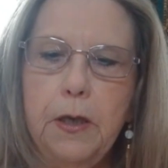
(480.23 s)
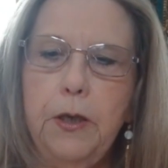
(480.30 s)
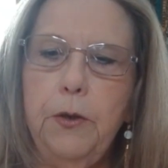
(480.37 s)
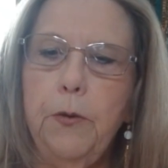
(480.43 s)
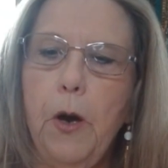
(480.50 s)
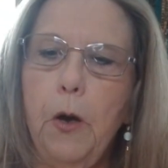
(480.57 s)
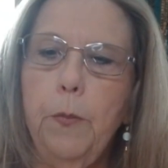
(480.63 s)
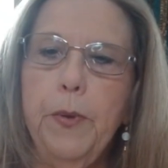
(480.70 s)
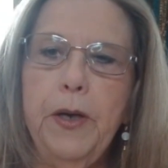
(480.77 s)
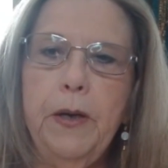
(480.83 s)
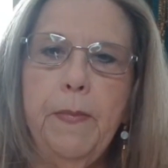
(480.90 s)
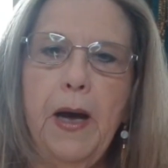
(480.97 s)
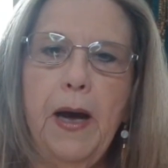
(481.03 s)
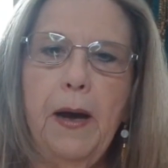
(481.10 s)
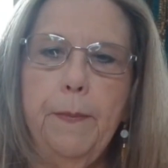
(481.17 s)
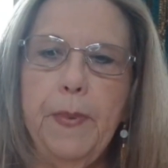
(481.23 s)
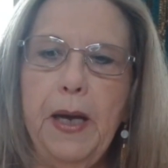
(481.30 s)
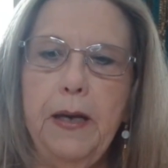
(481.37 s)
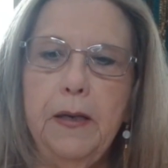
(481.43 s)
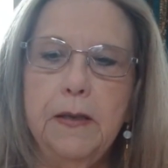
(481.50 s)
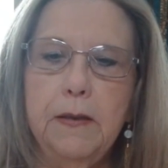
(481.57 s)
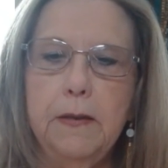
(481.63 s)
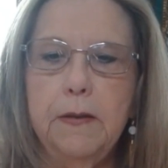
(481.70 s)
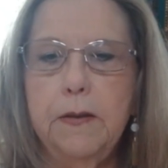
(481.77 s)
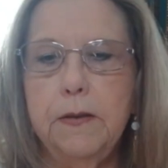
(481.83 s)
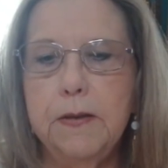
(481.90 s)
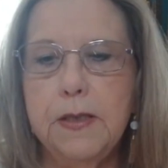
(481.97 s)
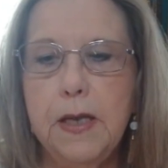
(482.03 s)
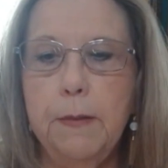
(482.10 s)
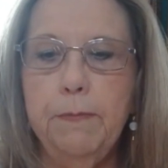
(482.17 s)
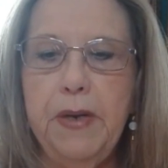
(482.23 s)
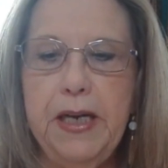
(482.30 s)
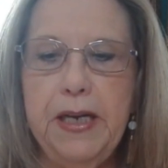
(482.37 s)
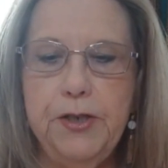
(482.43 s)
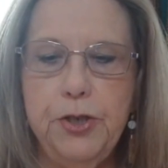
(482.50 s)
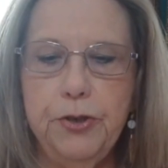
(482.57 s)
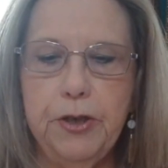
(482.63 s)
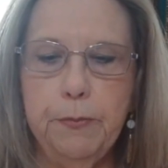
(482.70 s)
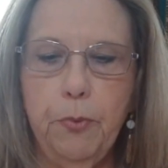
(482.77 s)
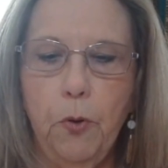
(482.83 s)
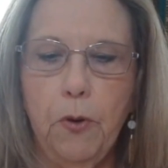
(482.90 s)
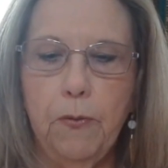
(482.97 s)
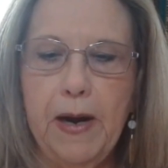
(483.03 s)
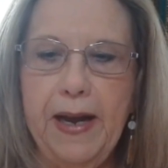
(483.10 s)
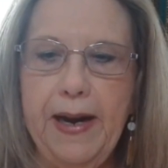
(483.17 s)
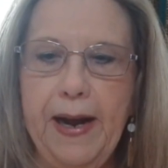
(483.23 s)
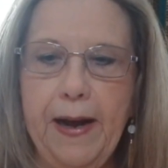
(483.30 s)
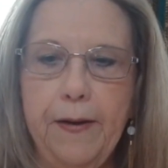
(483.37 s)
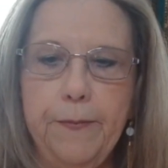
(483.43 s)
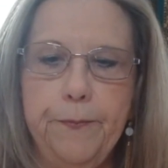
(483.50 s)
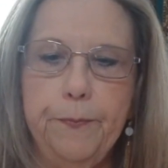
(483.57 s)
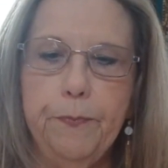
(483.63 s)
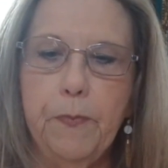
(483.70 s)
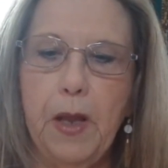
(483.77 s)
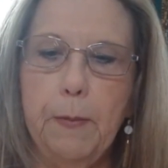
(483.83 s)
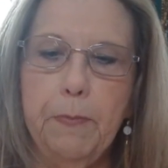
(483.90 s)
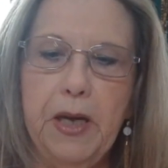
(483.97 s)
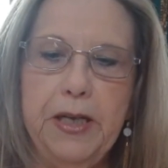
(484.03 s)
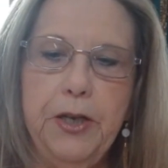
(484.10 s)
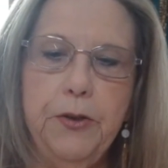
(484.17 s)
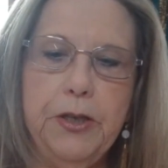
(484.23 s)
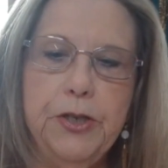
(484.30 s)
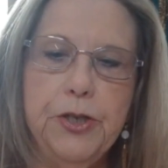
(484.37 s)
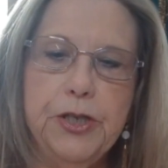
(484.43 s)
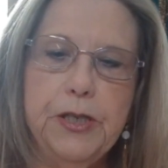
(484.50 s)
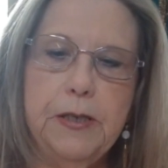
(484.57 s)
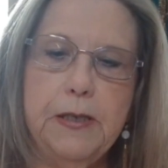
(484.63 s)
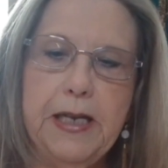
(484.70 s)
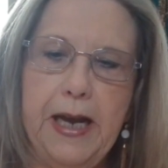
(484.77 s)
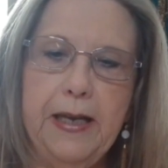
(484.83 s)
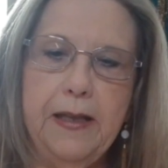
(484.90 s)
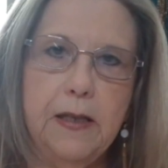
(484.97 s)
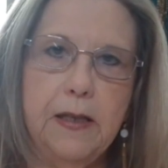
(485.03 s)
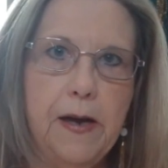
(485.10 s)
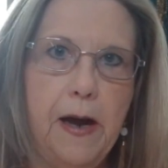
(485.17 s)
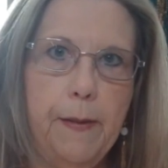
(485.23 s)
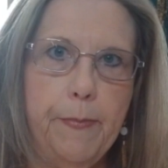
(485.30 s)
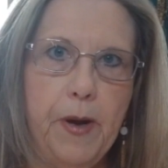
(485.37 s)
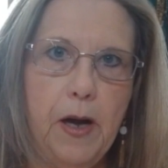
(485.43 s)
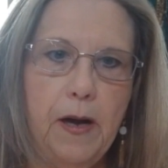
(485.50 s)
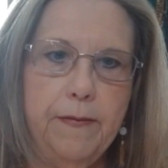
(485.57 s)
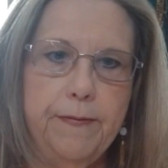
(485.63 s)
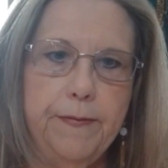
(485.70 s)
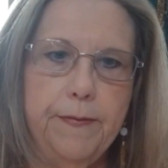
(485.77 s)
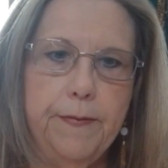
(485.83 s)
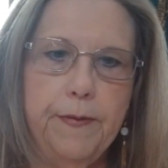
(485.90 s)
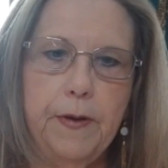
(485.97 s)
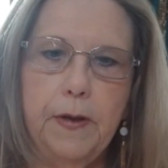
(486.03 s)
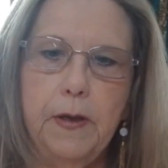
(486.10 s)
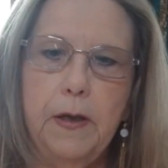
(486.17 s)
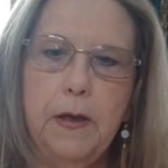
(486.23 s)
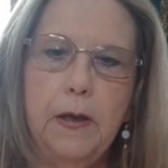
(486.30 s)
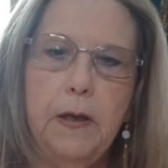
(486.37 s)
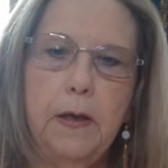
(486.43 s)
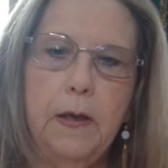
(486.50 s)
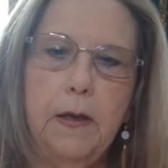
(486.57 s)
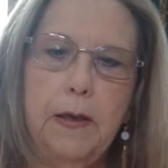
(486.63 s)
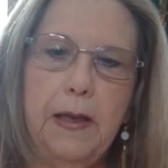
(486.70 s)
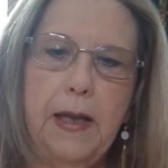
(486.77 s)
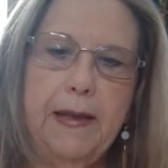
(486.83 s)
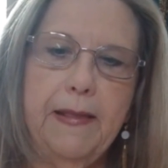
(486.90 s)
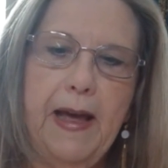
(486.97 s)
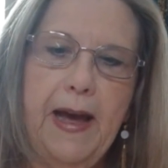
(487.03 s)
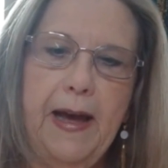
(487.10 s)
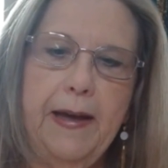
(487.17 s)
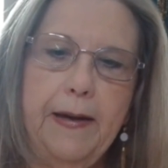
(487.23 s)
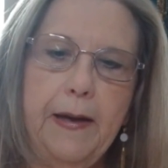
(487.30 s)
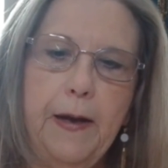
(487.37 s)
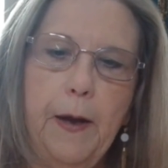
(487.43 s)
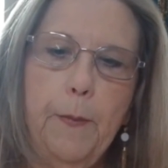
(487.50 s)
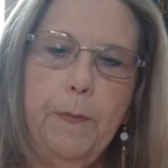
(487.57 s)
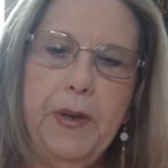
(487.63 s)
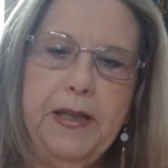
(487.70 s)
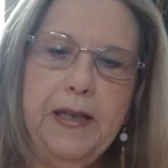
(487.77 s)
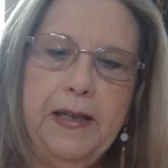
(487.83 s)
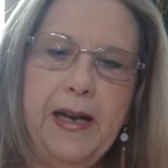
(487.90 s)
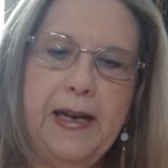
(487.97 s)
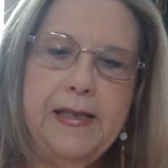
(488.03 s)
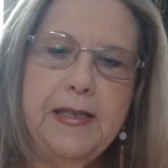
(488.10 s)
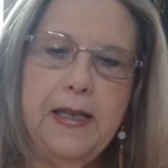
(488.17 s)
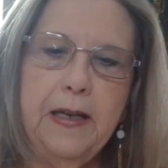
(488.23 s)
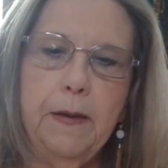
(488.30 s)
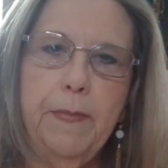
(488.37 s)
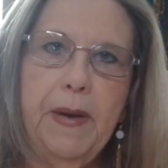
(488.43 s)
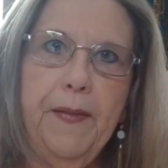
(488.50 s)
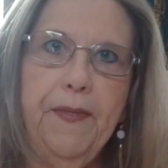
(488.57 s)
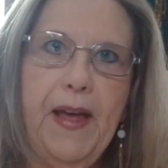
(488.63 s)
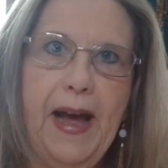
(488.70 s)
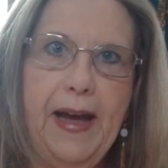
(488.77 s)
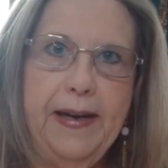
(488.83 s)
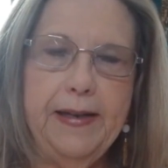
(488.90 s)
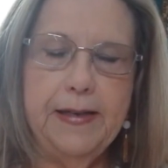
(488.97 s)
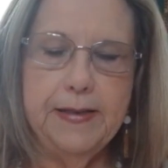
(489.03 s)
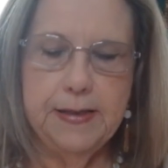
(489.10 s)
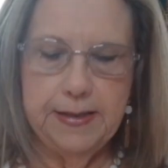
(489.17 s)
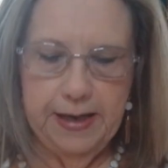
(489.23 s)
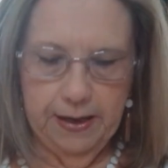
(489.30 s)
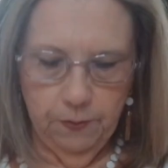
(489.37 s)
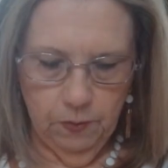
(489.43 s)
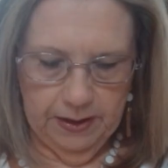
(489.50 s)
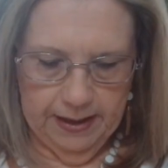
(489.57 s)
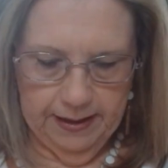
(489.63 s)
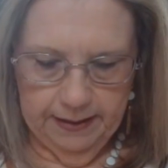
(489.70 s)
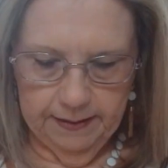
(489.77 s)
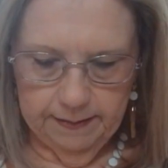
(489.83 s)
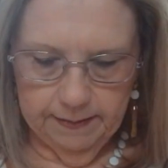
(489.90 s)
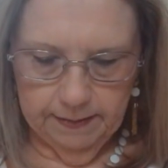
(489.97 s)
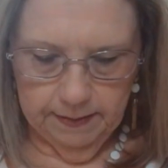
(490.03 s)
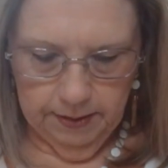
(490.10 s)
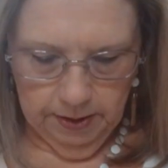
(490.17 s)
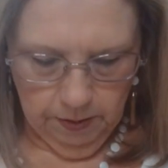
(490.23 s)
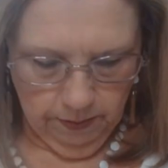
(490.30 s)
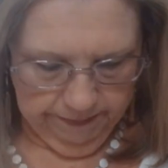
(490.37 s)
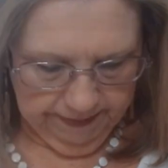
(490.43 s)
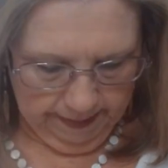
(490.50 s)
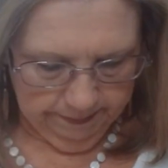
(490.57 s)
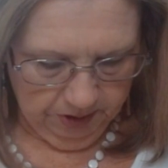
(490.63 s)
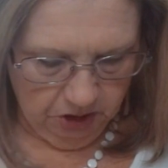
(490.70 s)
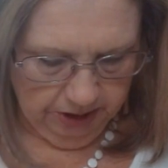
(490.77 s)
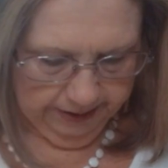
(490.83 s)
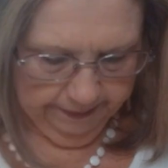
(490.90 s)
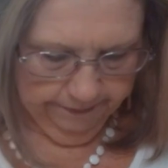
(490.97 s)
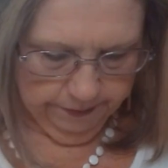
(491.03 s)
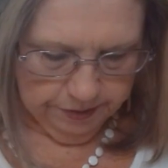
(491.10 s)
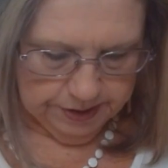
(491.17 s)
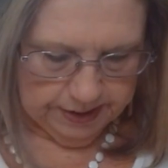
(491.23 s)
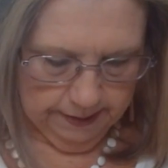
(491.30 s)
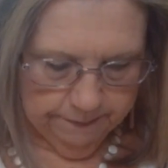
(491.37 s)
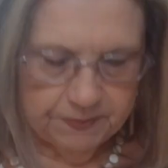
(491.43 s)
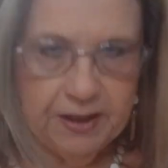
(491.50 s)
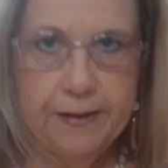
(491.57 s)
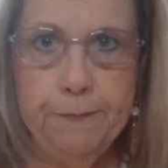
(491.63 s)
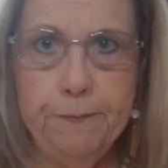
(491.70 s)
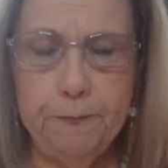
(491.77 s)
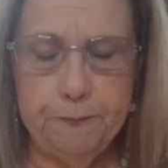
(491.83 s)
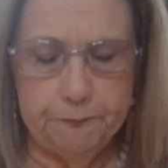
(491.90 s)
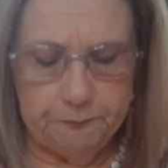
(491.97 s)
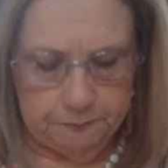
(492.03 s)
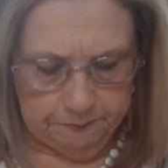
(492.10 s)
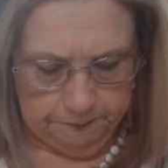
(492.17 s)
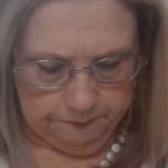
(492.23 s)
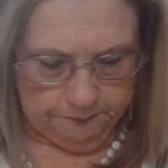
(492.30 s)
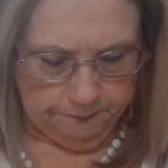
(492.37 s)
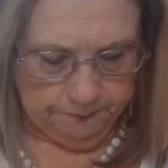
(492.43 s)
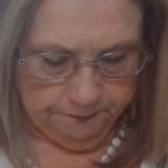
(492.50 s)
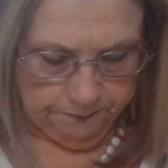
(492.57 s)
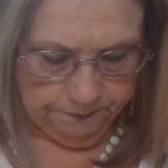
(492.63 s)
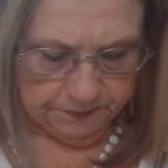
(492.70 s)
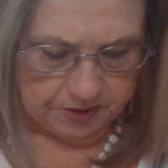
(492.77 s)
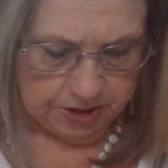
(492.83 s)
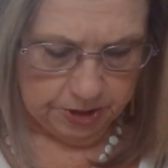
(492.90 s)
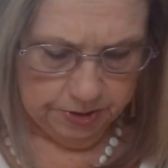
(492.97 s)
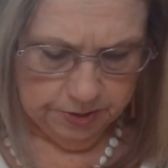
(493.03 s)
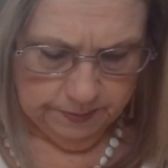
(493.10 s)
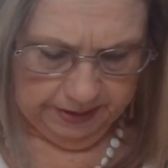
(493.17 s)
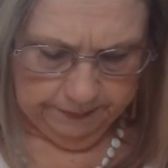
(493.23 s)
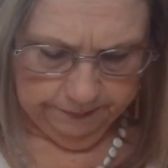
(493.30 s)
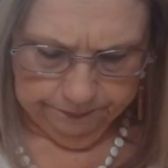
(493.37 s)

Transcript: you open them up, and some beads you can pour right out, but you can just take the top off like that. But the nice thing about that is now when I, if I'm looking for something, excuse me,